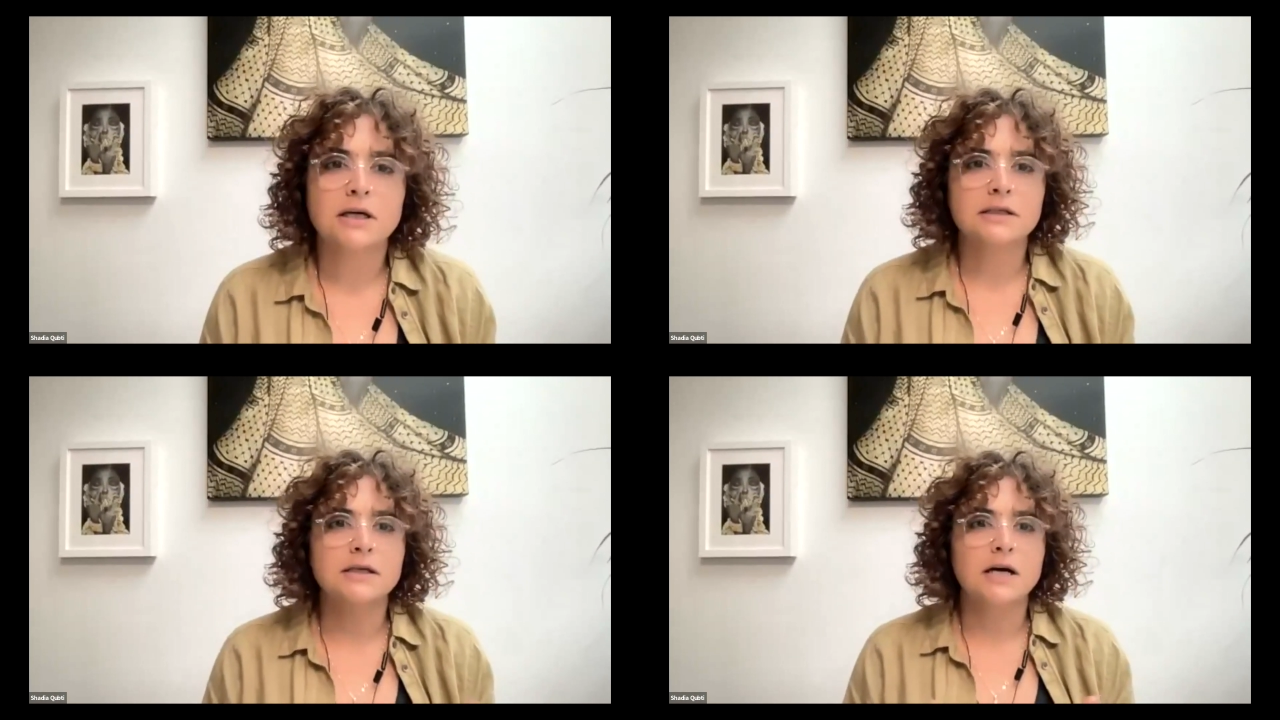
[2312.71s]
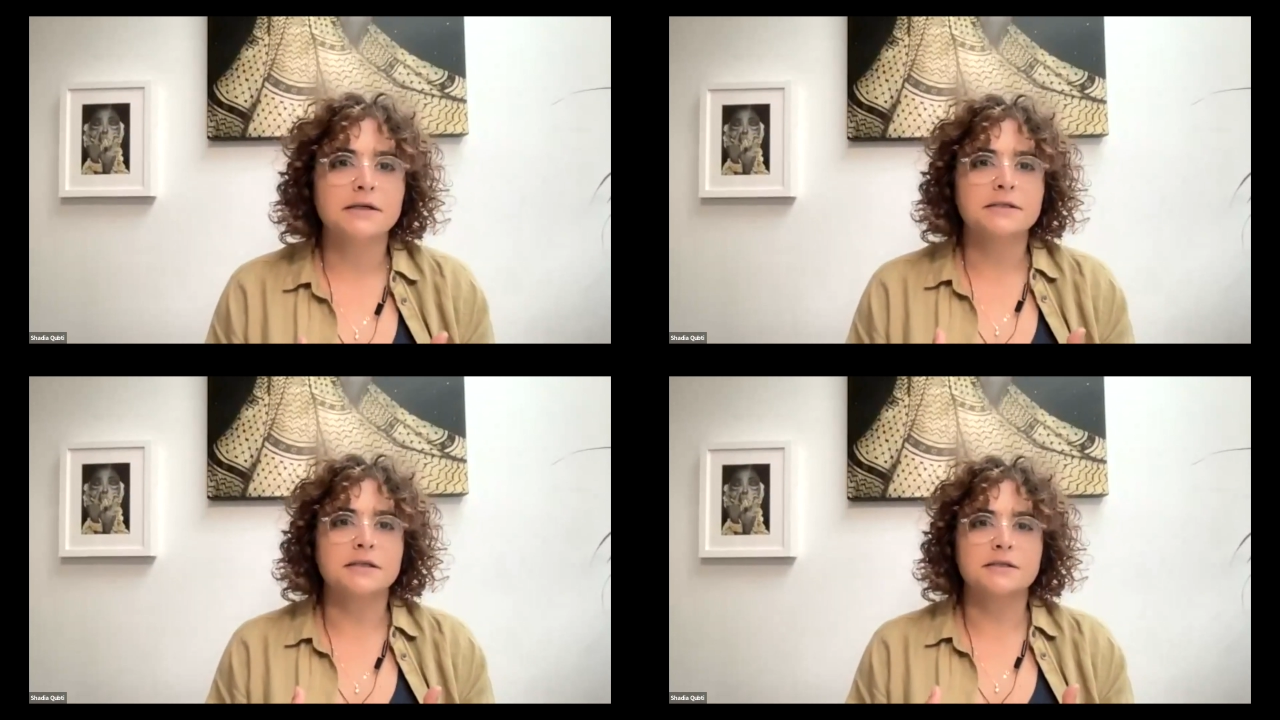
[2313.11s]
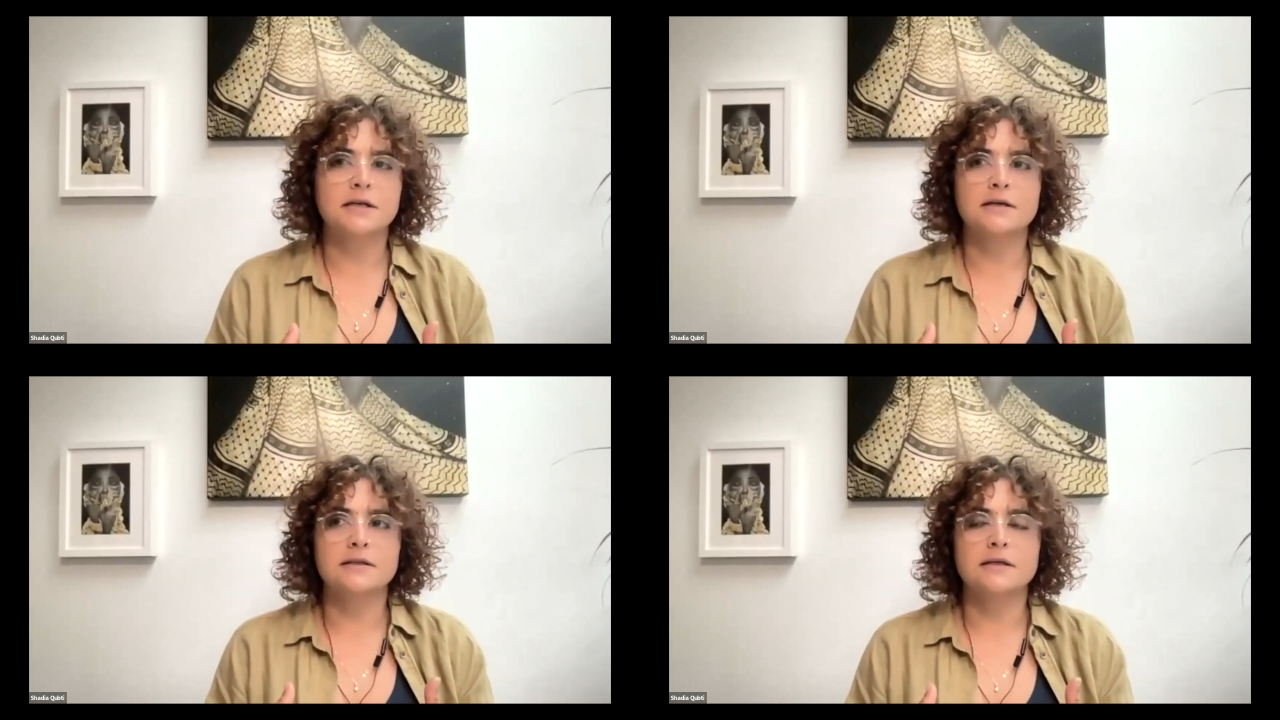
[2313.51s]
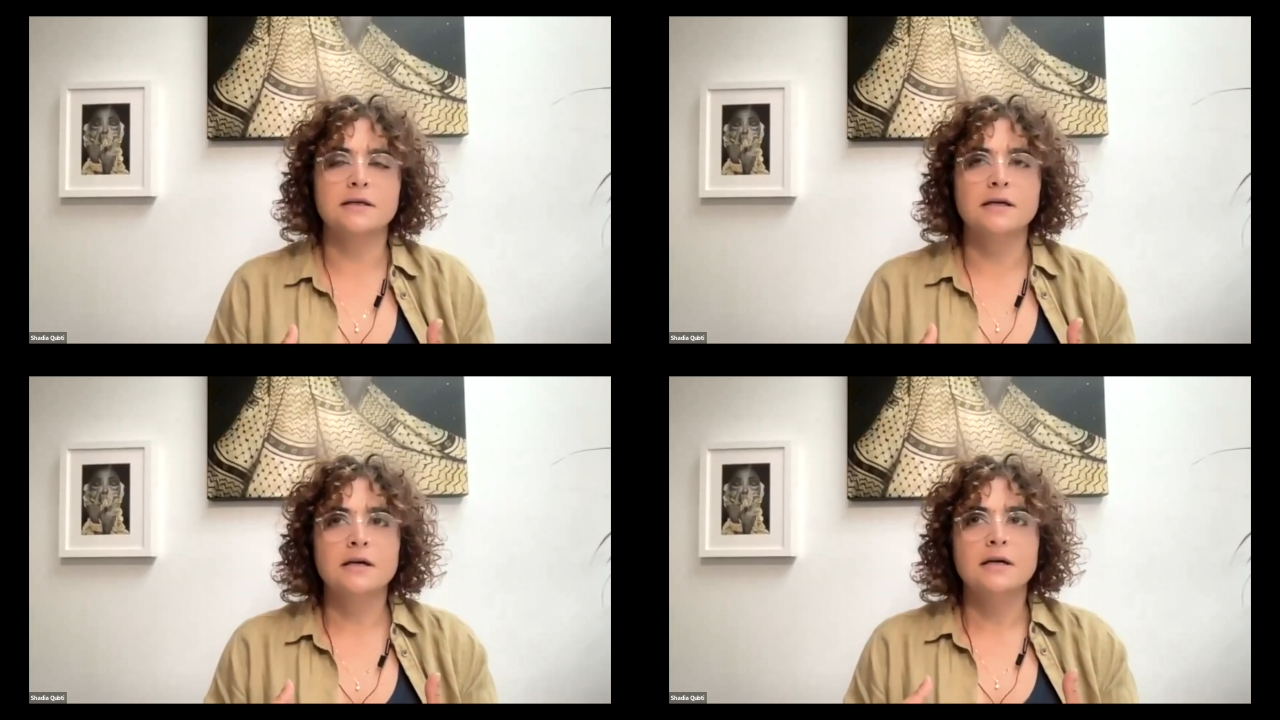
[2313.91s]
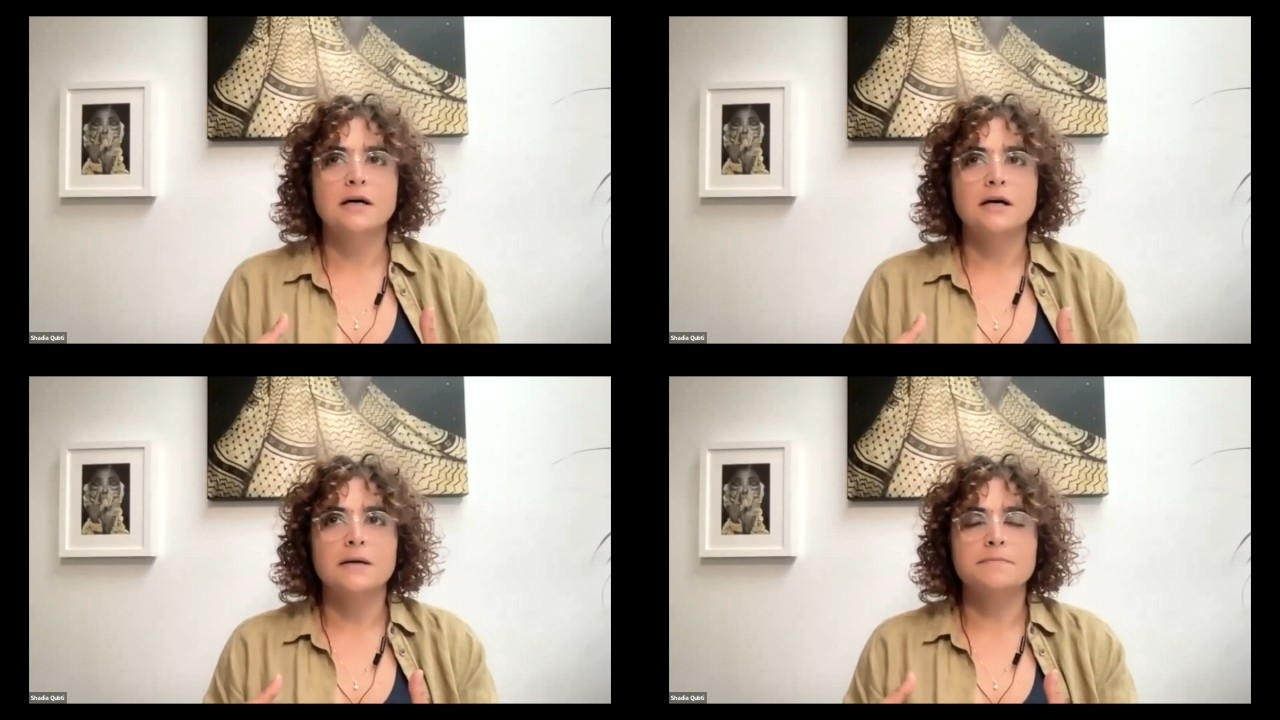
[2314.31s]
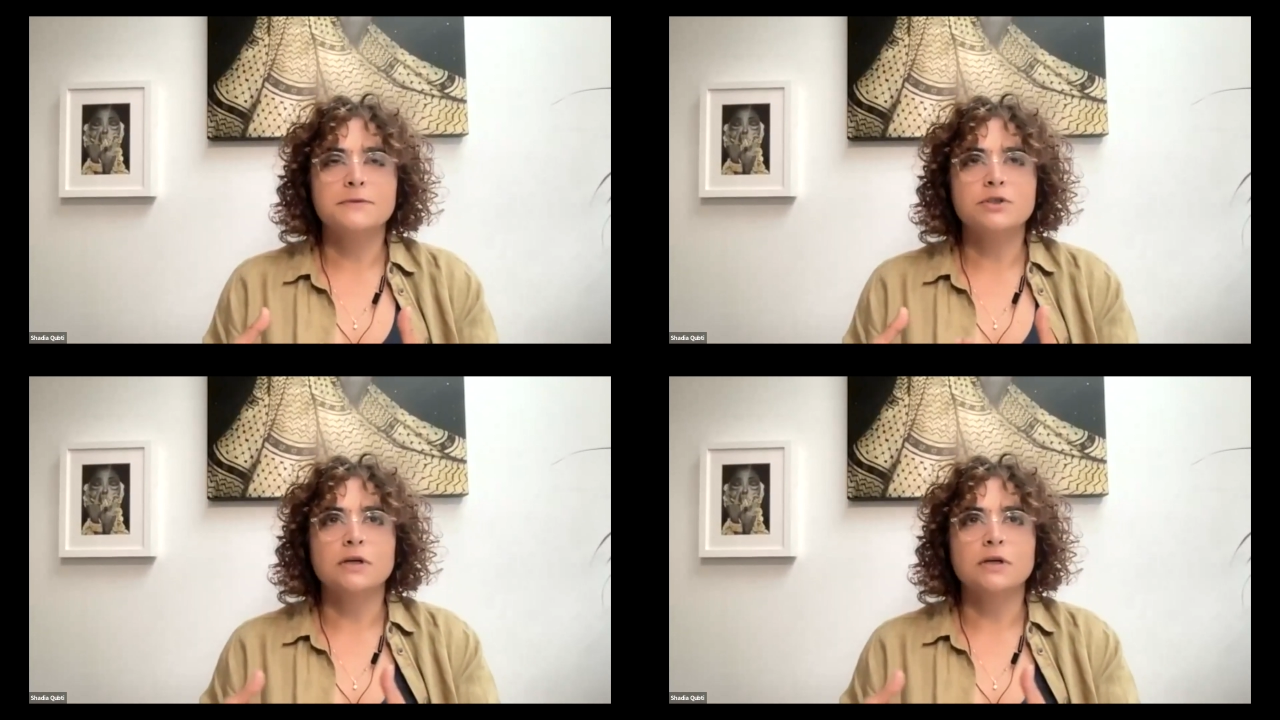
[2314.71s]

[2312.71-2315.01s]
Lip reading: and not necessarily to